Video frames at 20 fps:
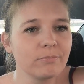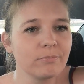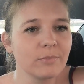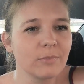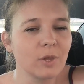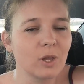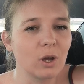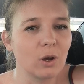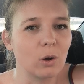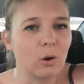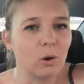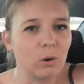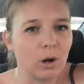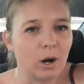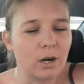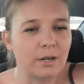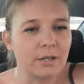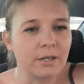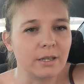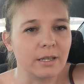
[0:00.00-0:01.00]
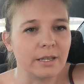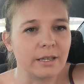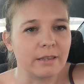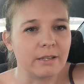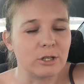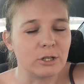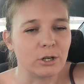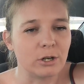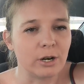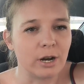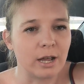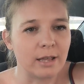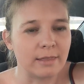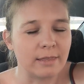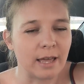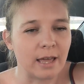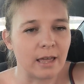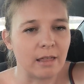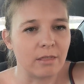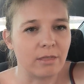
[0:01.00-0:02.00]
wholeheartedly that you're not
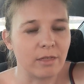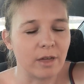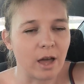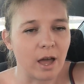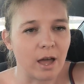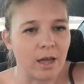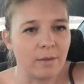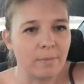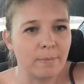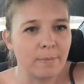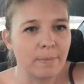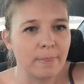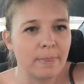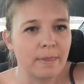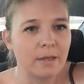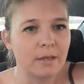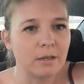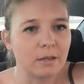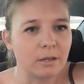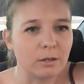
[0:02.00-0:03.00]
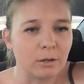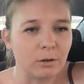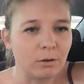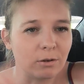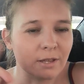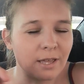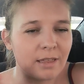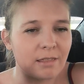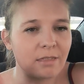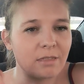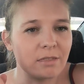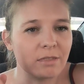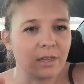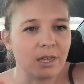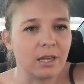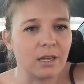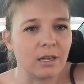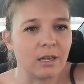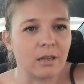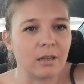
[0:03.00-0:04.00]
that thought. You're that
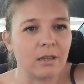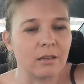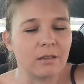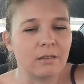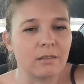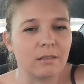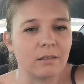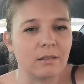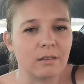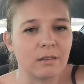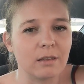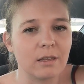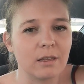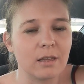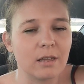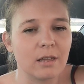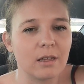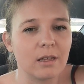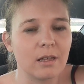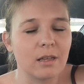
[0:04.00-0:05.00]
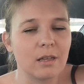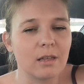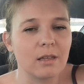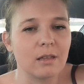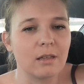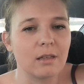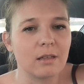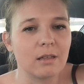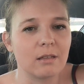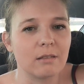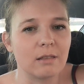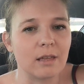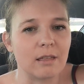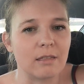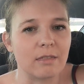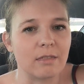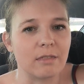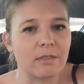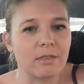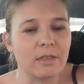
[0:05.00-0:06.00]
thing
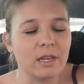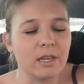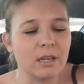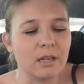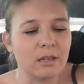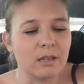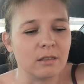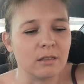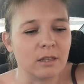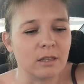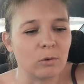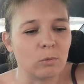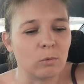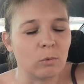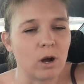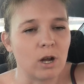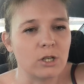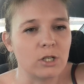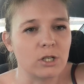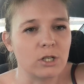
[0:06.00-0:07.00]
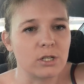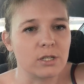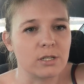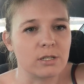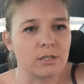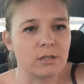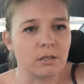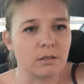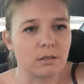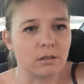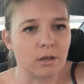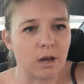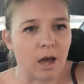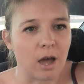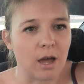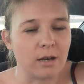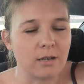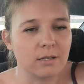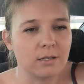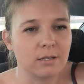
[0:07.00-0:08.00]
that watches the
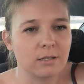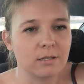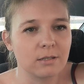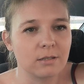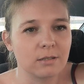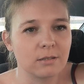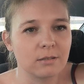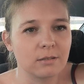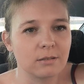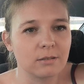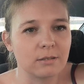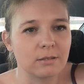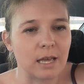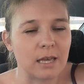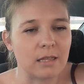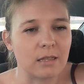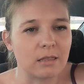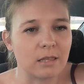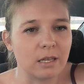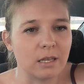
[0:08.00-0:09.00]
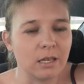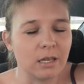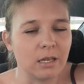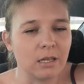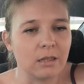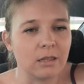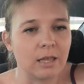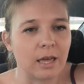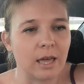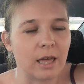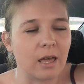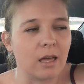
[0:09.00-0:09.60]
thought, that thing that